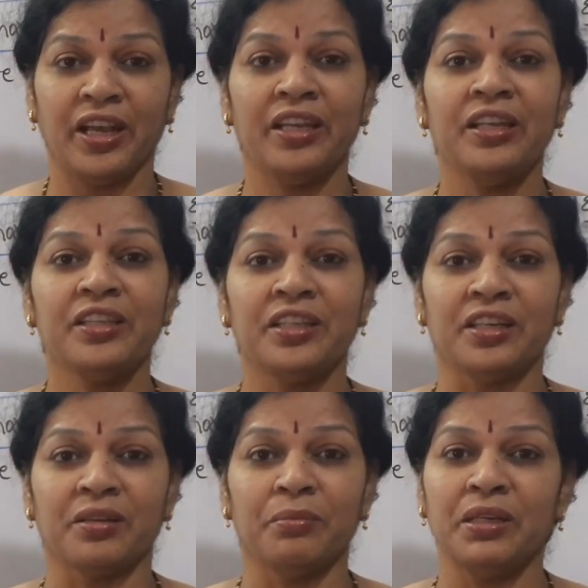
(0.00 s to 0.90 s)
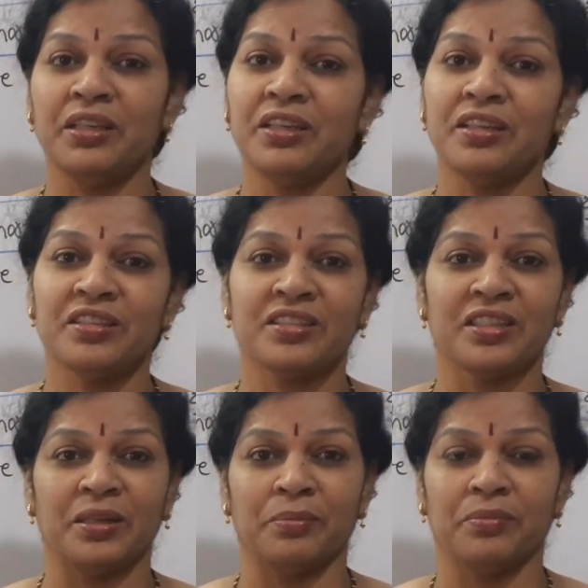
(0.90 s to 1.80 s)
Anything, meaning is
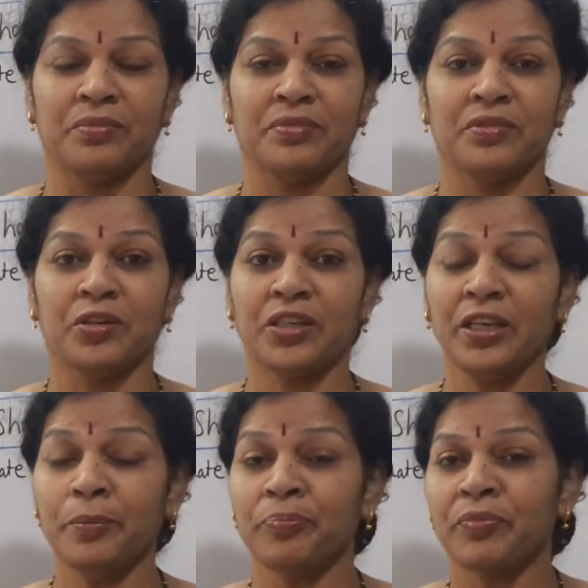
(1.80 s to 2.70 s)
same. Okay.